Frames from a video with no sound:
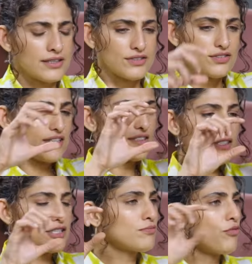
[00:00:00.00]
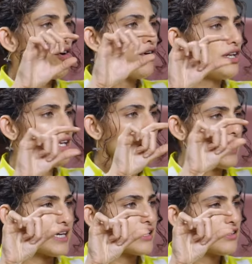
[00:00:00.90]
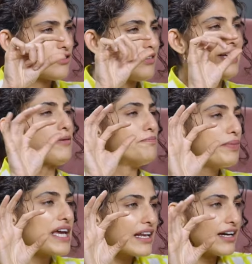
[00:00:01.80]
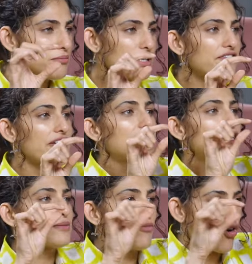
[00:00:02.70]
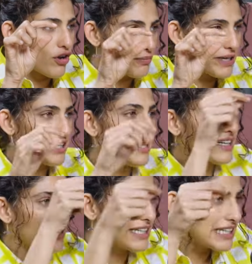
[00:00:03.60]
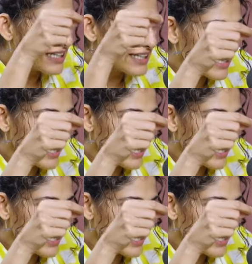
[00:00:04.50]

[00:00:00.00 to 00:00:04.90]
So there's a small, like, you know, like a belan, but a very small belan, like a gilli